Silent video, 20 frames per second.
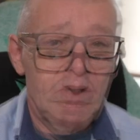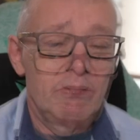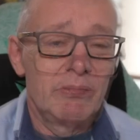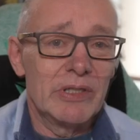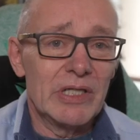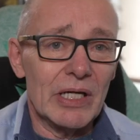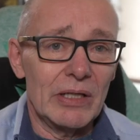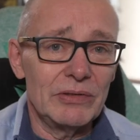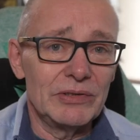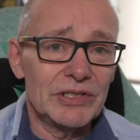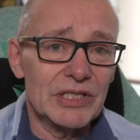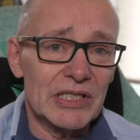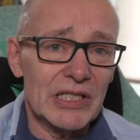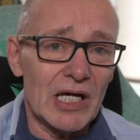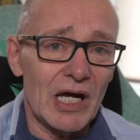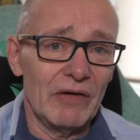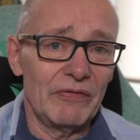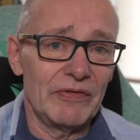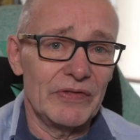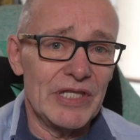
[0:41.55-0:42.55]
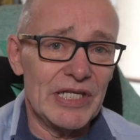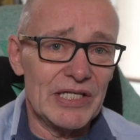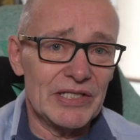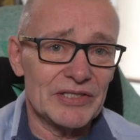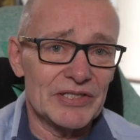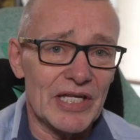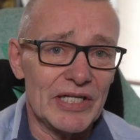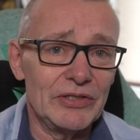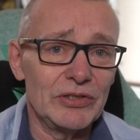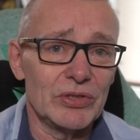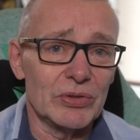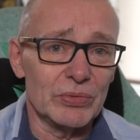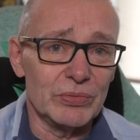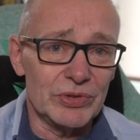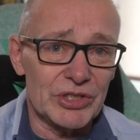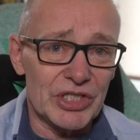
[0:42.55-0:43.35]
We're going to cover the essential